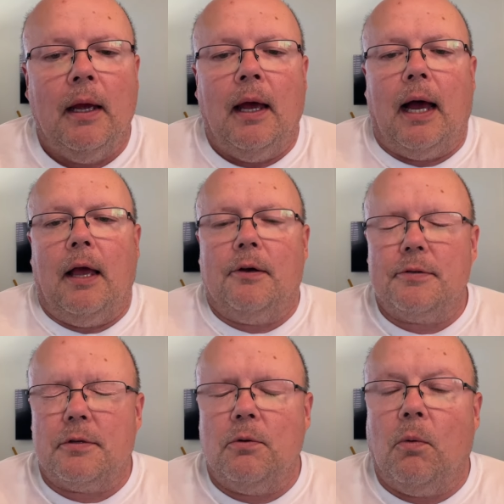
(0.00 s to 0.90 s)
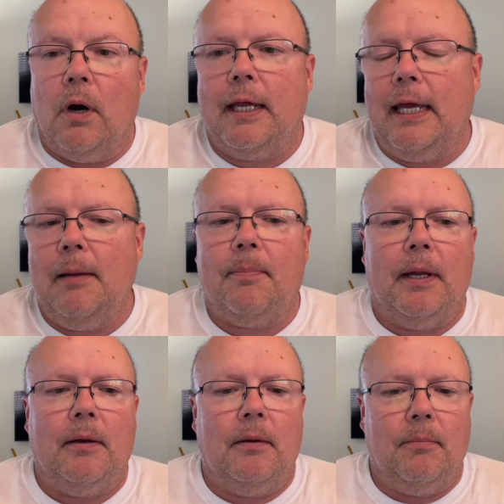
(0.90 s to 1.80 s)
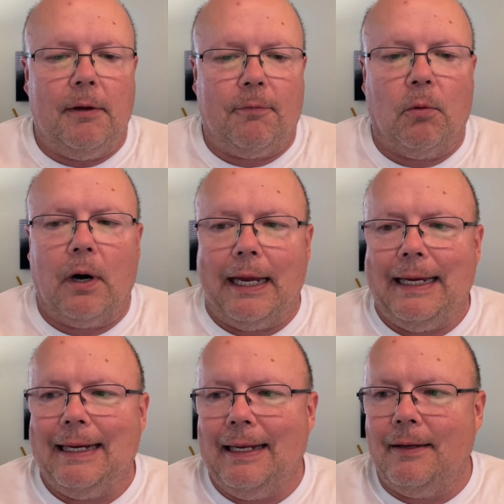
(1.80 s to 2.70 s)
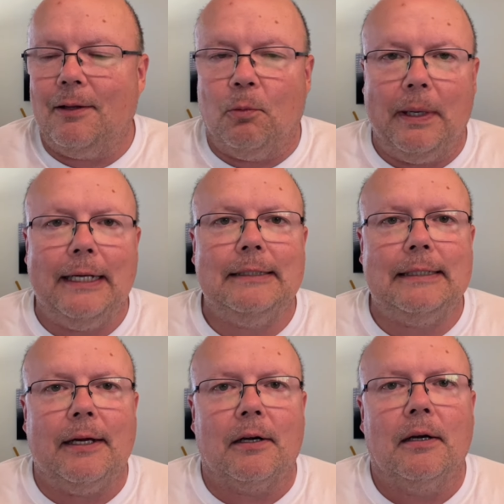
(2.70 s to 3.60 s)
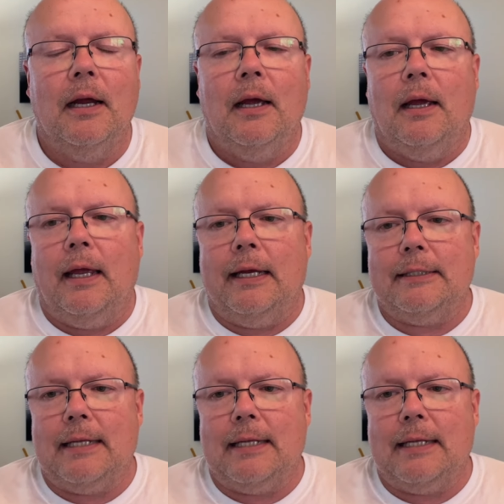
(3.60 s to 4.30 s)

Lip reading: I also want to keep in, before I get into the weeds here, is